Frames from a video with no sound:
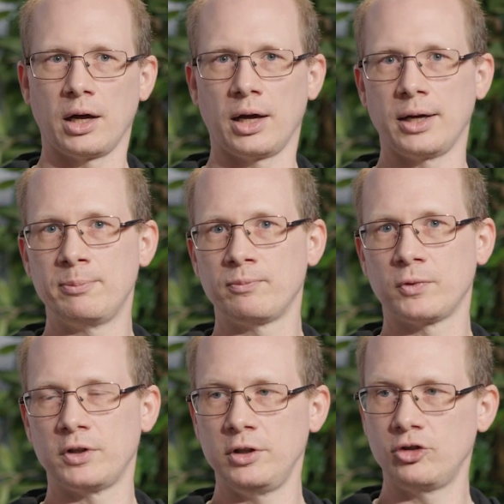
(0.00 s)
I'm
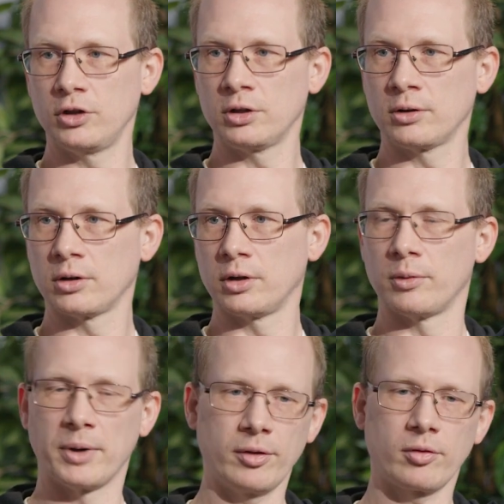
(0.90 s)
teaching in the
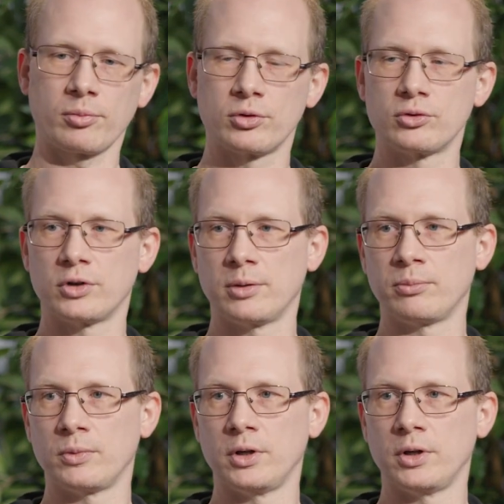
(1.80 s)
master's program